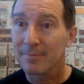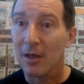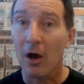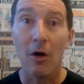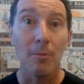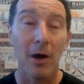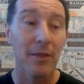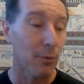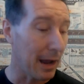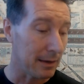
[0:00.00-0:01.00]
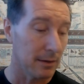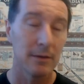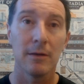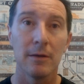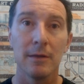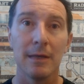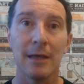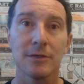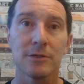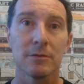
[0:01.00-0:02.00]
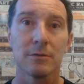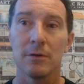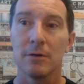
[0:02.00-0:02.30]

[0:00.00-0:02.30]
Oh, by the way, yes,